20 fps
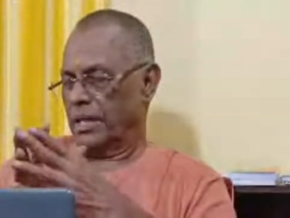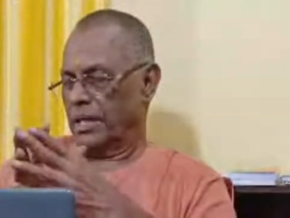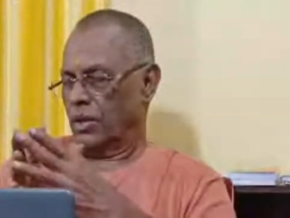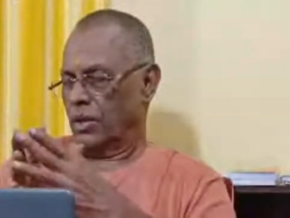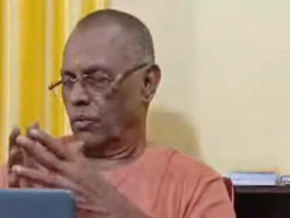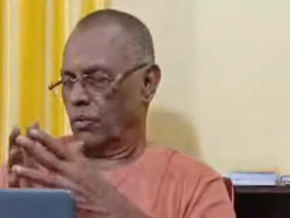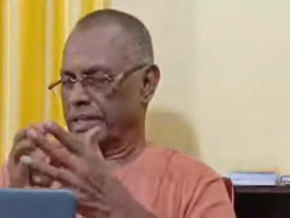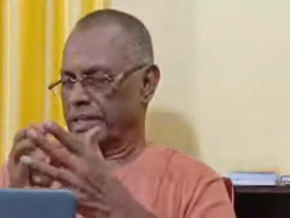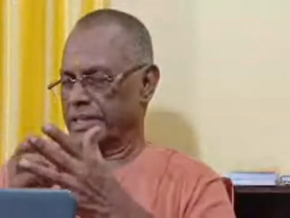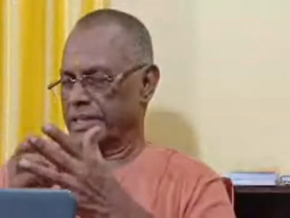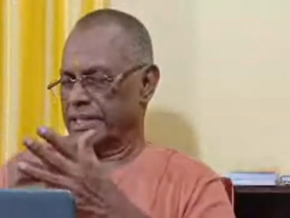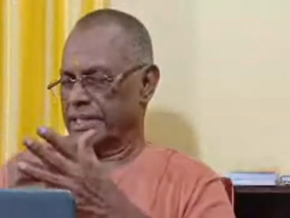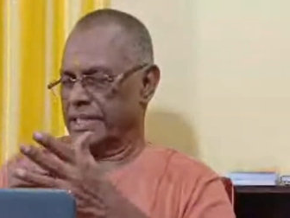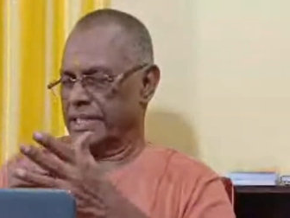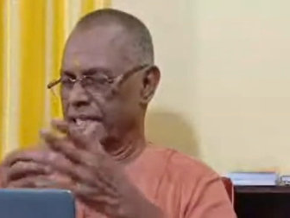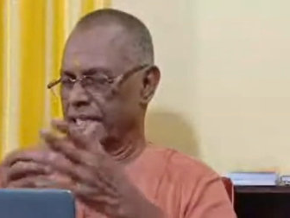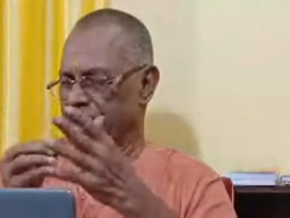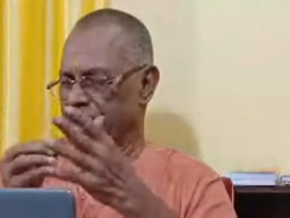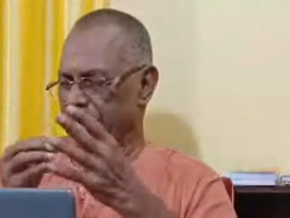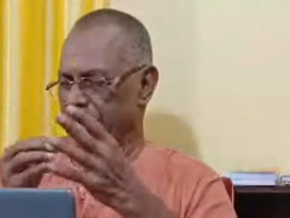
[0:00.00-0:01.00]
What is
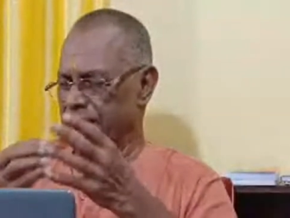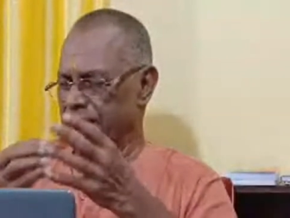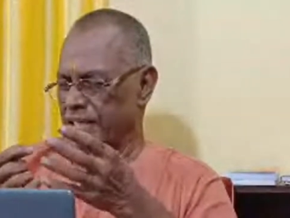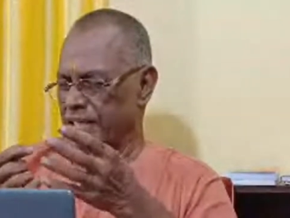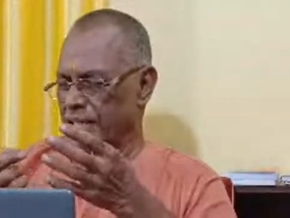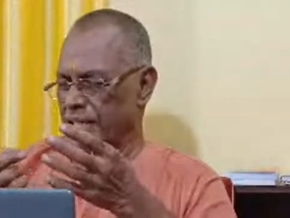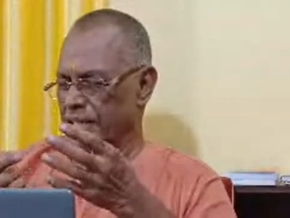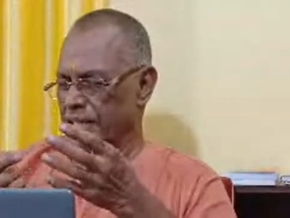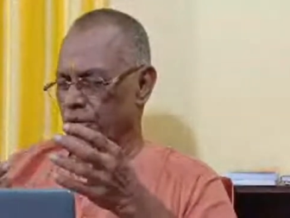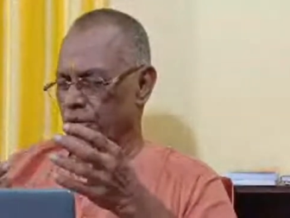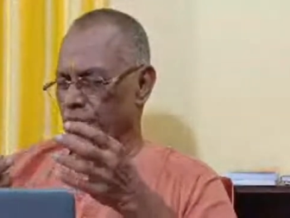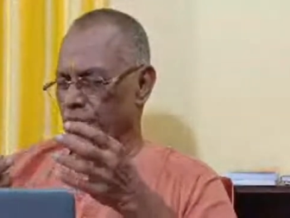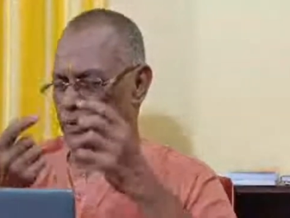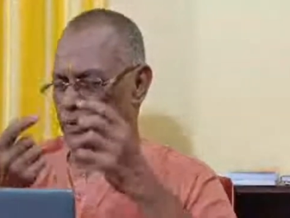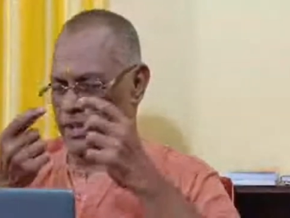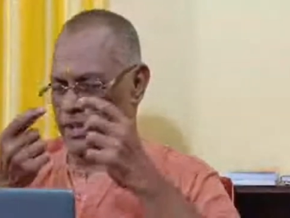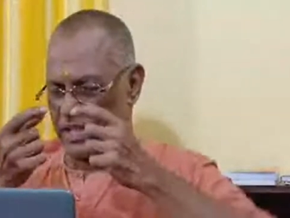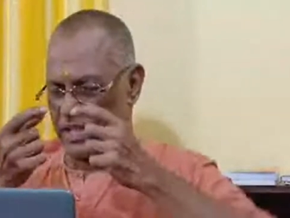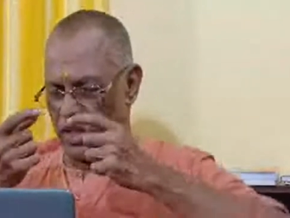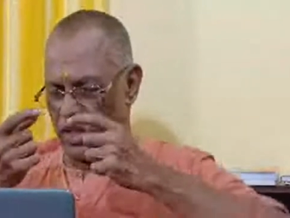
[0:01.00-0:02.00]
needed is you
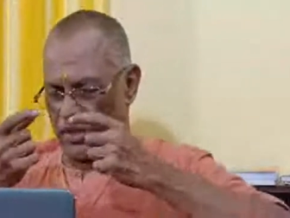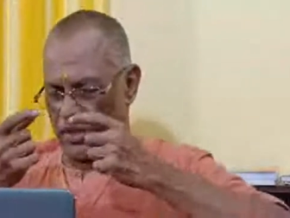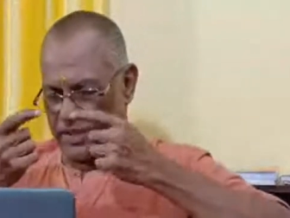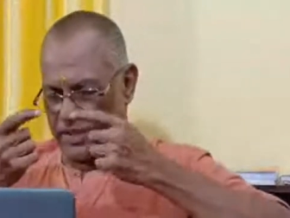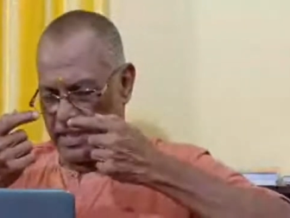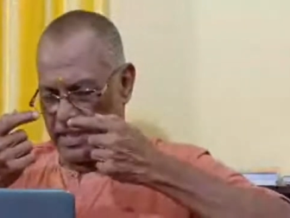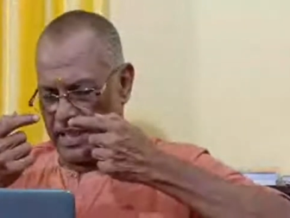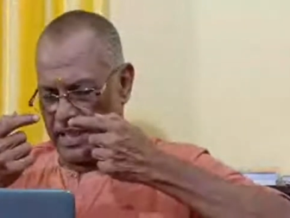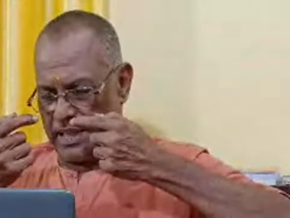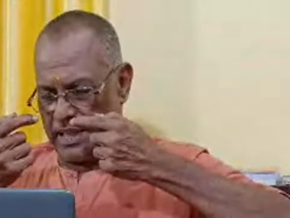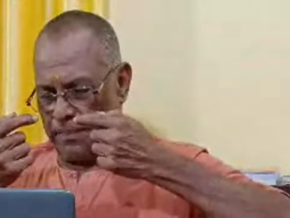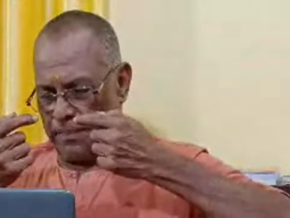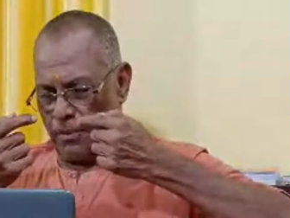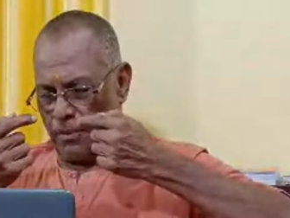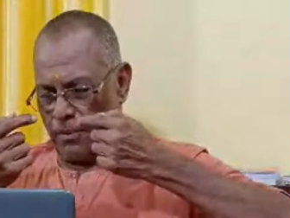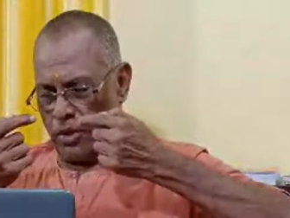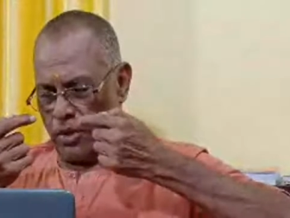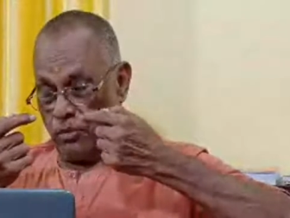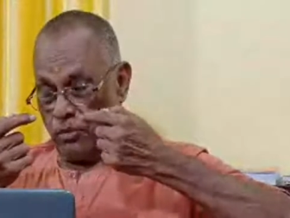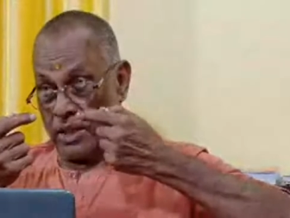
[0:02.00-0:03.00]
first concentrate
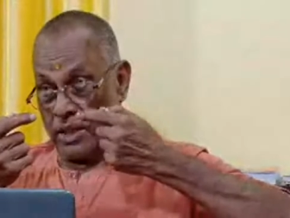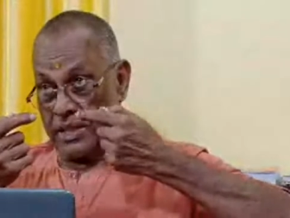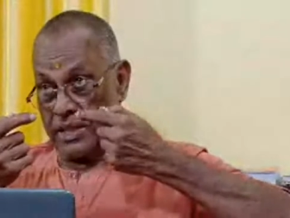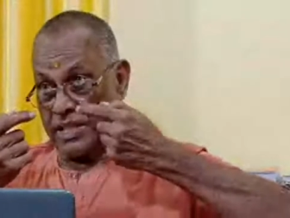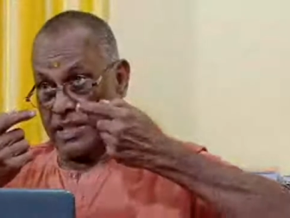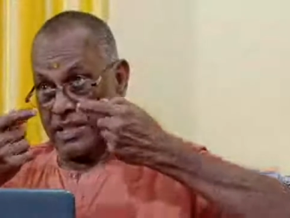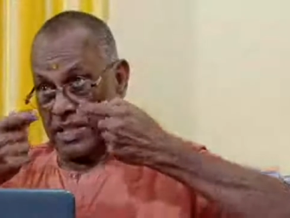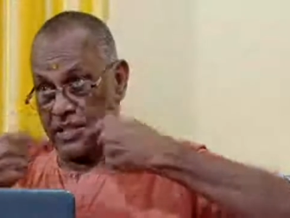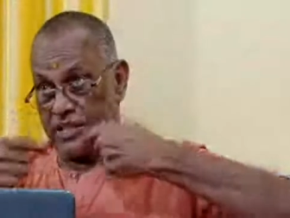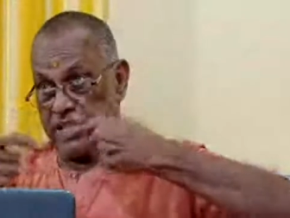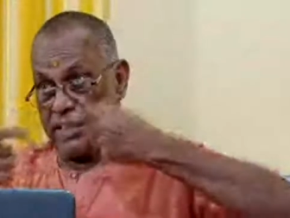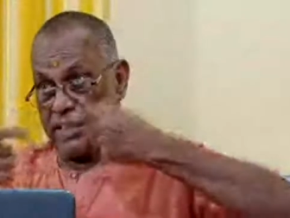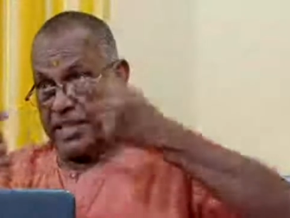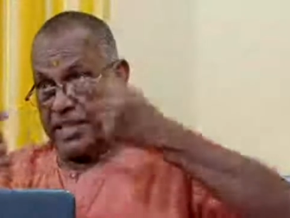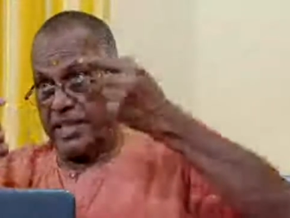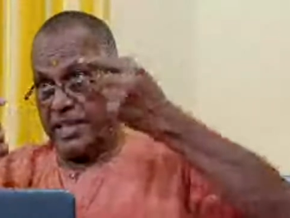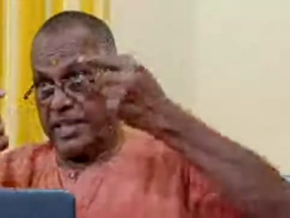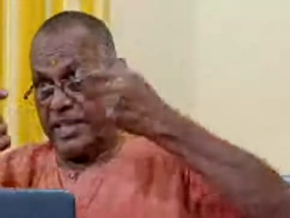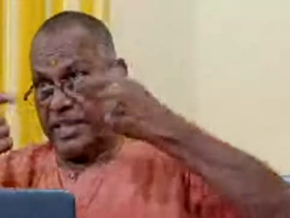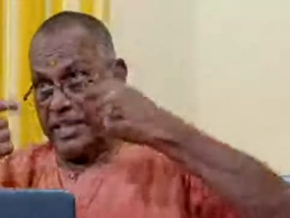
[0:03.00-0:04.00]
upon what has touched
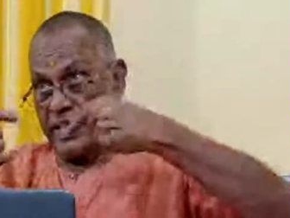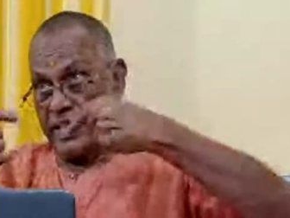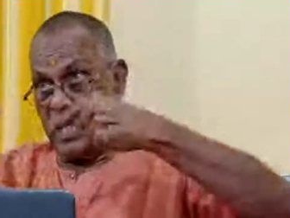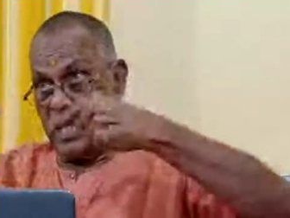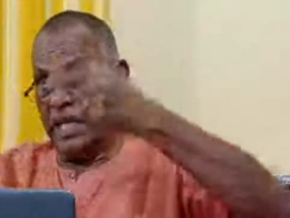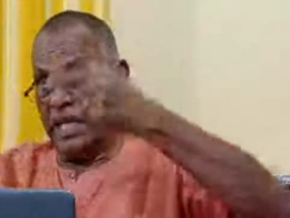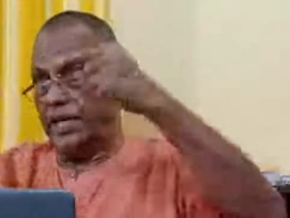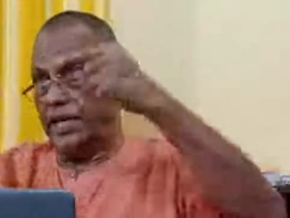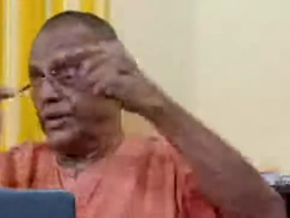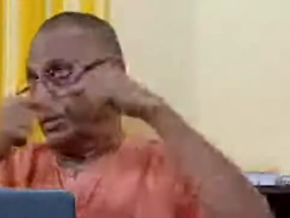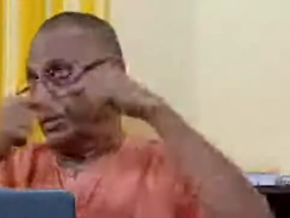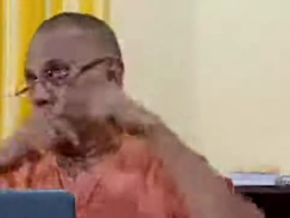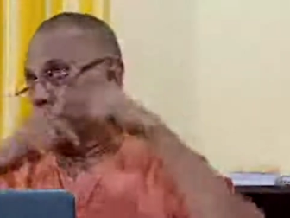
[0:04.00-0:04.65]
and kindled in you,